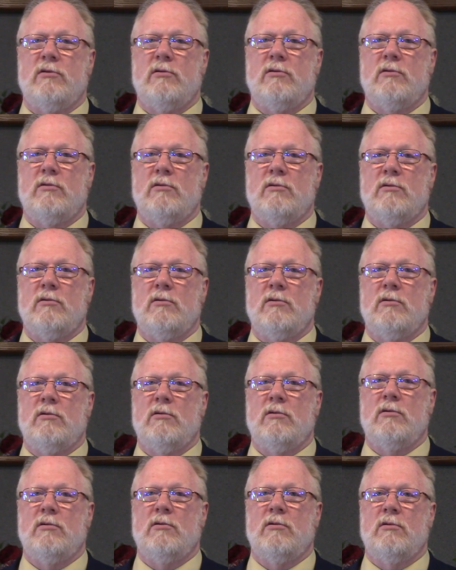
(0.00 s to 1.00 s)

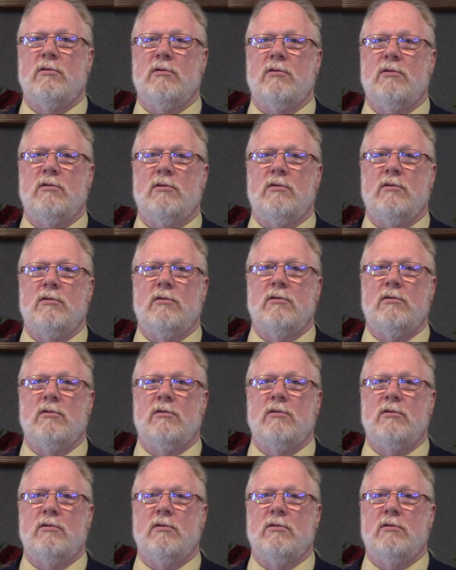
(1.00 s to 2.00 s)

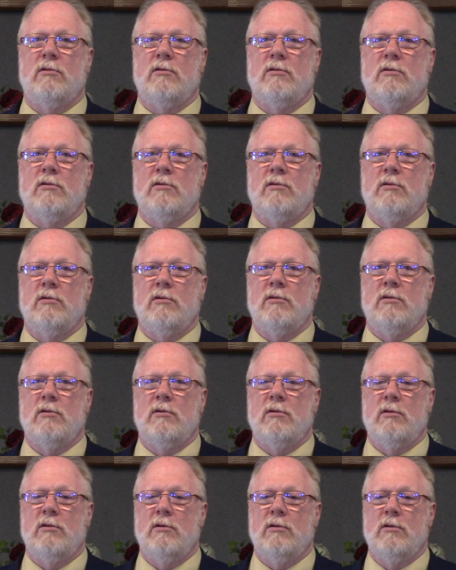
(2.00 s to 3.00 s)

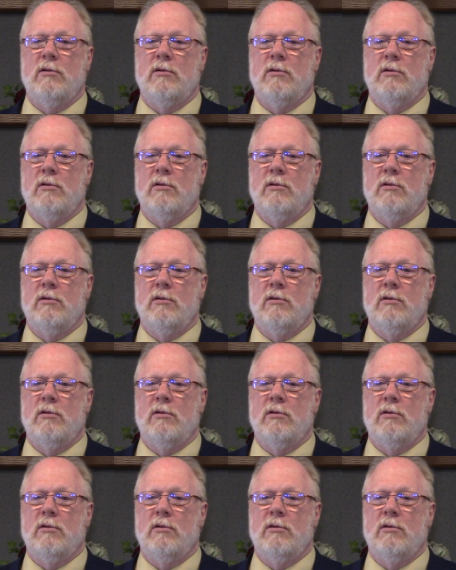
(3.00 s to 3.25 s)
Nothing is said.